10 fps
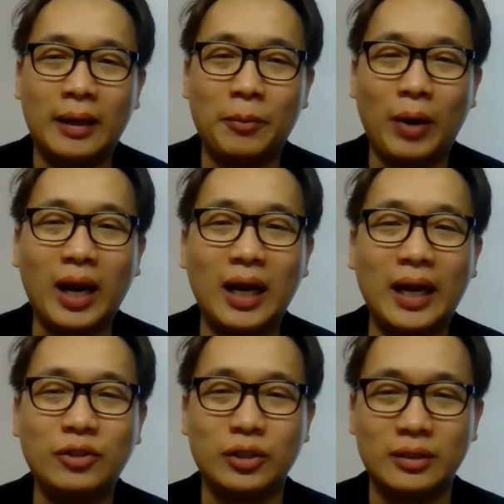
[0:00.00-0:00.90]

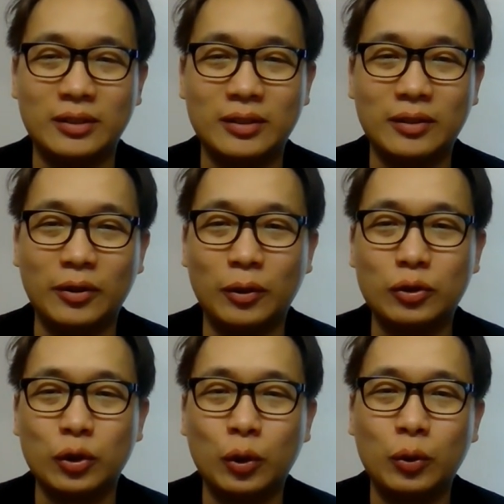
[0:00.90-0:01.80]
regulations. You know,
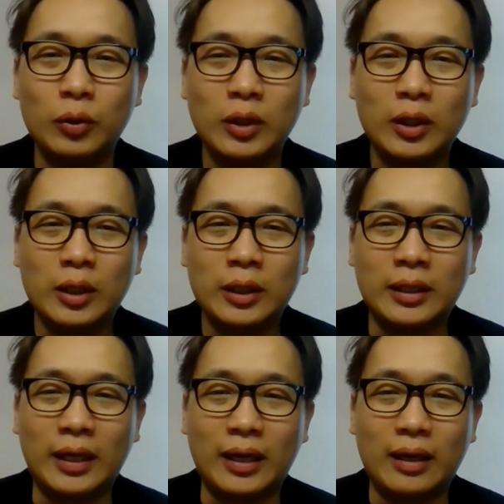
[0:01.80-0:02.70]
so
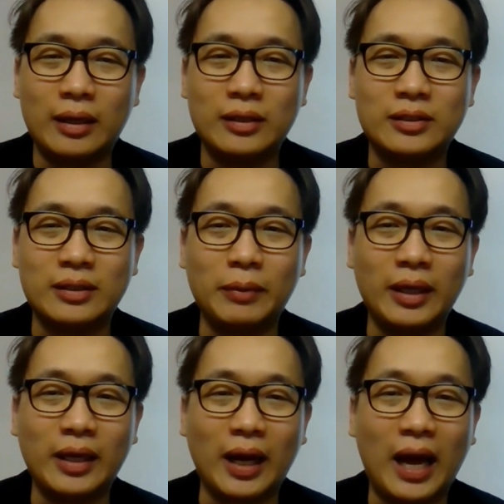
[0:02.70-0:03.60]
that is
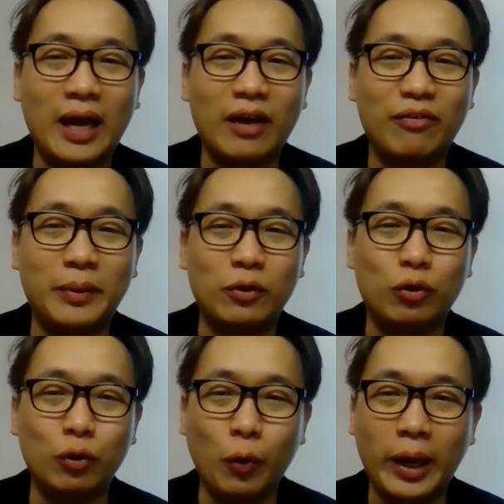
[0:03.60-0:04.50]
something that I have been
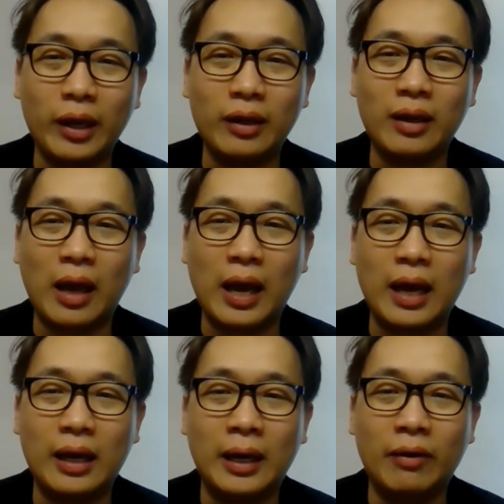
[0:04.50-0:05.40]
doing
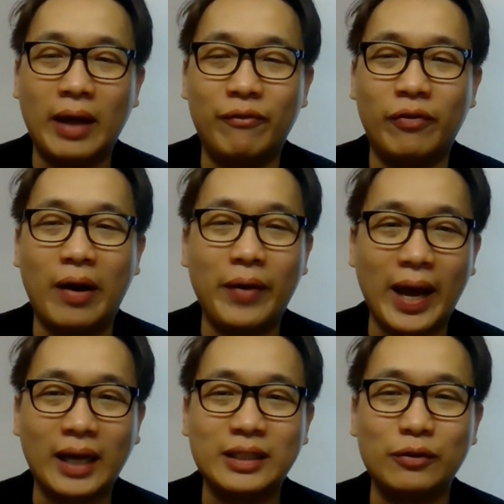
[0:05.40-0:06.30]
very
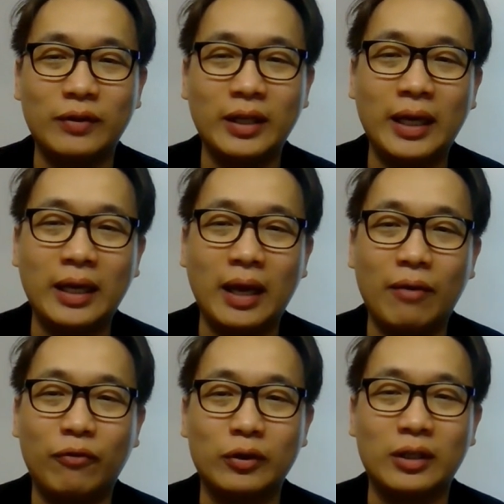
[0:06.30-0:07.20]
actively
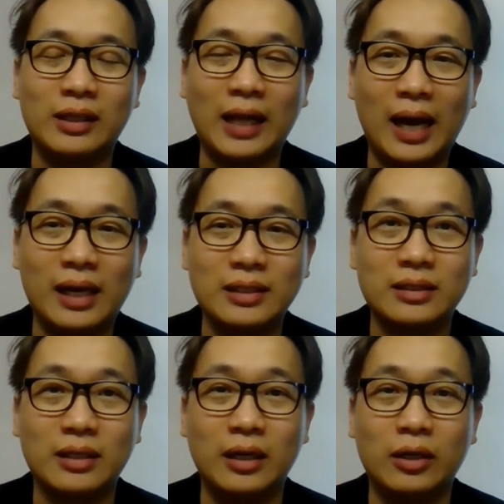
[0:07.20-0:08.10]
for the
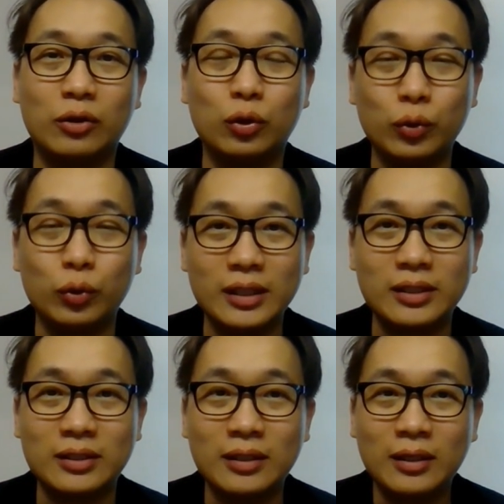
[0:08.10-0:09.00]
last 2
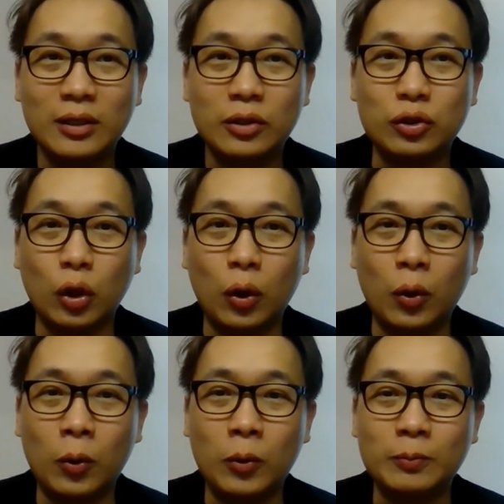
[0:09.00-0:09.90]
years.
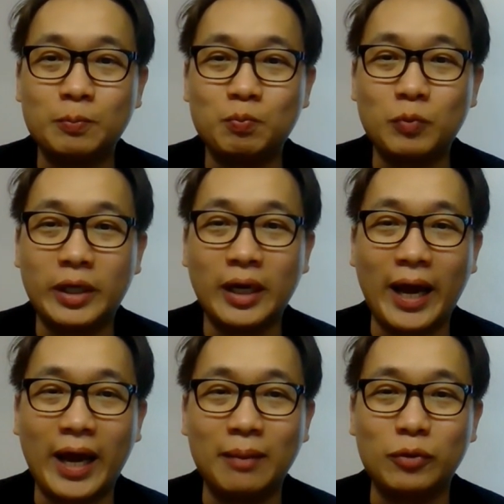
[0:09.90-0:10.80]
So here I
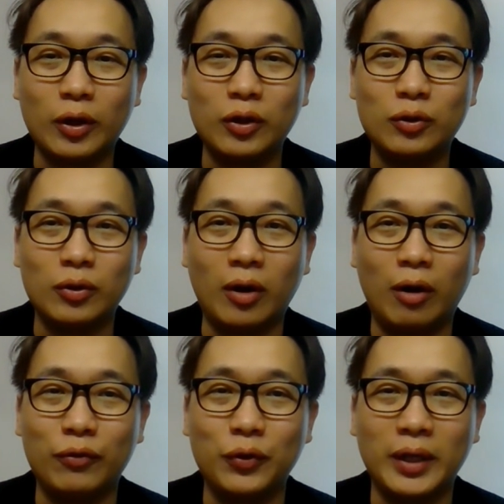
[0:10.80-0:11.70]
am talking to all
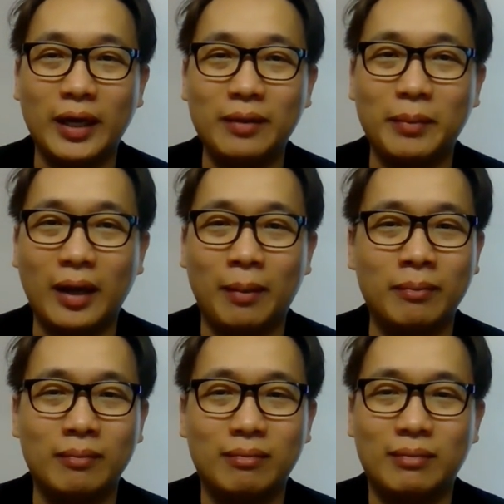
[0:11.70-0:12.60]
of you again, man.
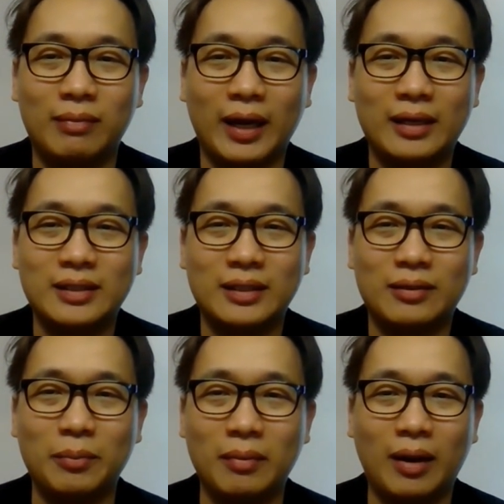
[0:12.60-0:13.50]
I'm, like I said,
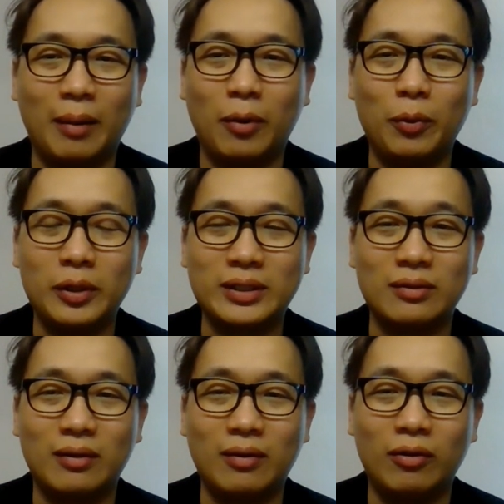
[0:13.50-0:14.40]
I'm always
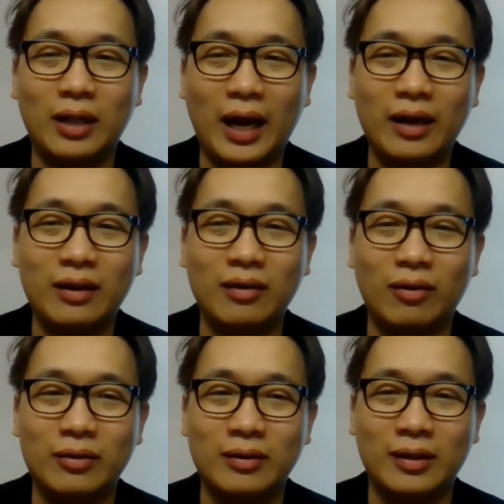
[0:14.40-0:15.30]
online
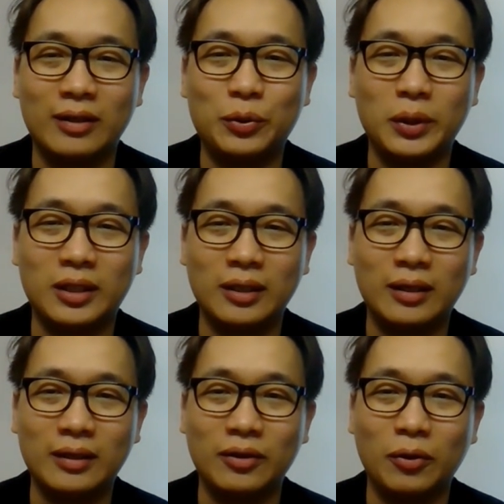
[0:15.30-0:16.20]
on
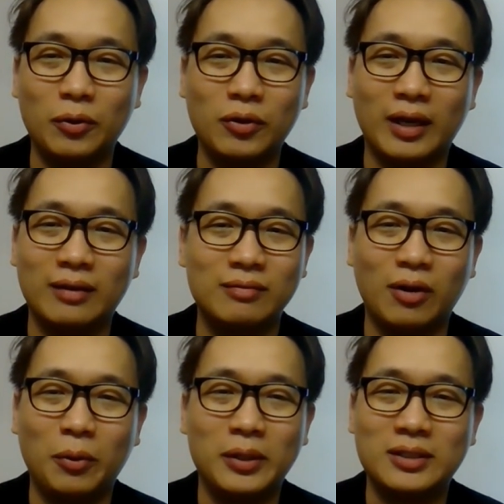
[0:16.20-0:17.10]
Twitter. You know, you can
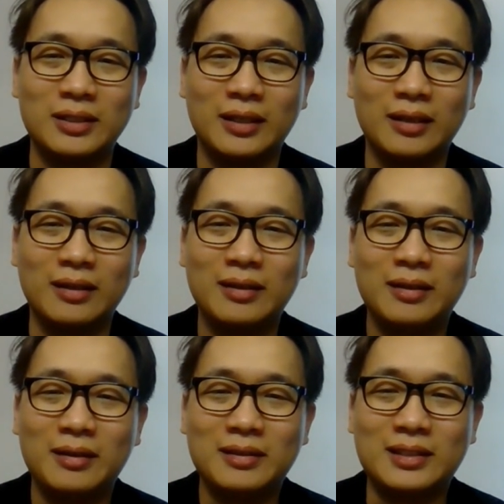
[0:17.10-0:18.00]
always
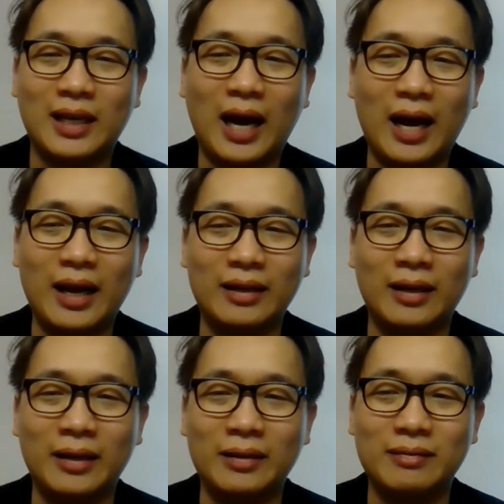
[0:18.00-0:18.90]
say hi and
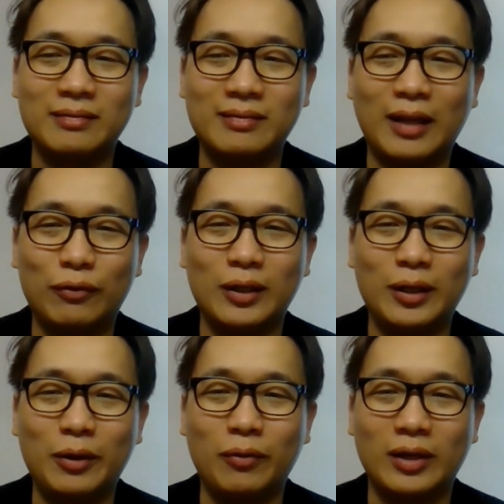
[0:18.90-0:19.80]
I
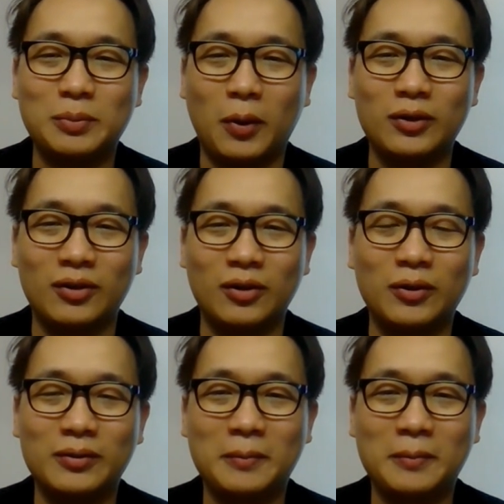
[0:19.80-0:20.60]
definitely respond, you know.